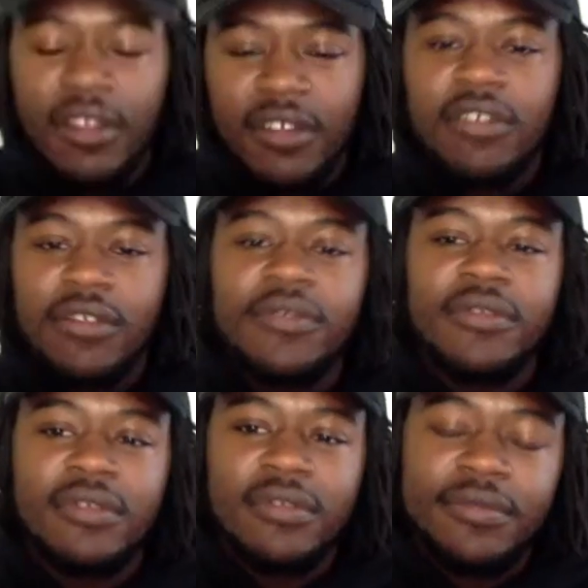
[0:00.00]
That are
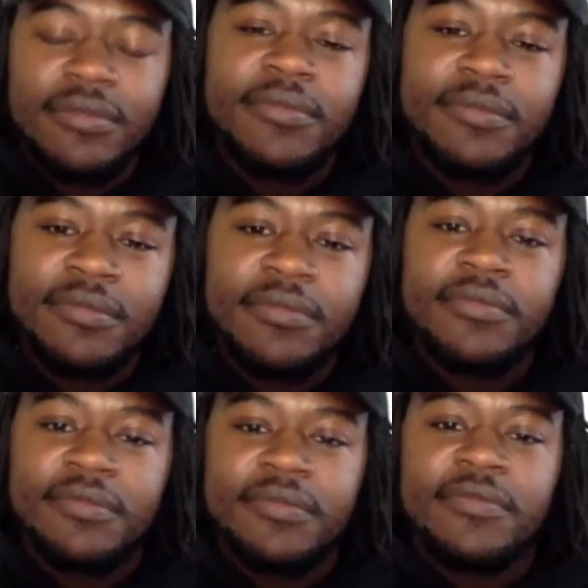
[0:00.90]
going to take
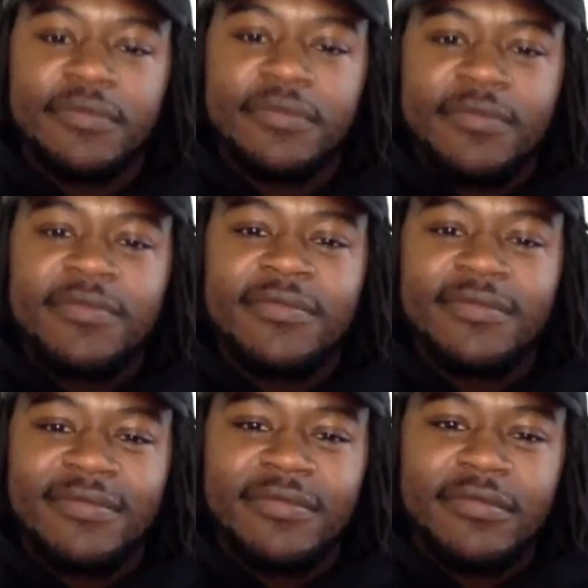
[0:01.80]
50% of it, that you